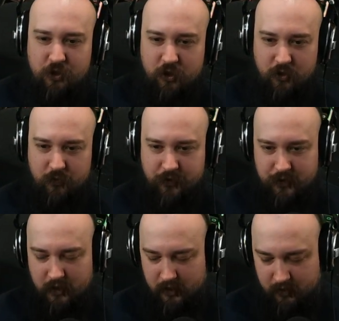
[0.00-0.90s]
juice
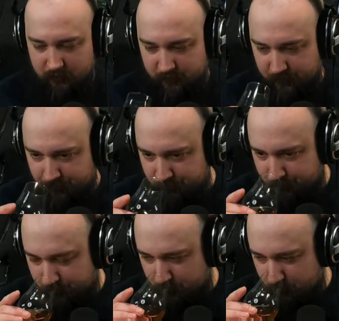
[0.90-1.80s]
kind of
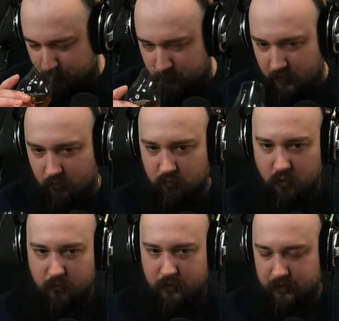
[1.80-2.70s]

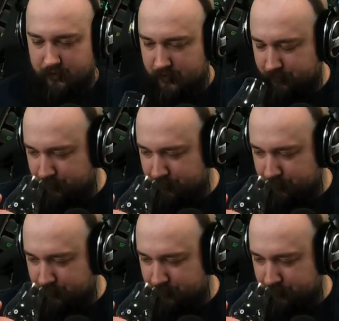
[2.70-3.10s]
aromas.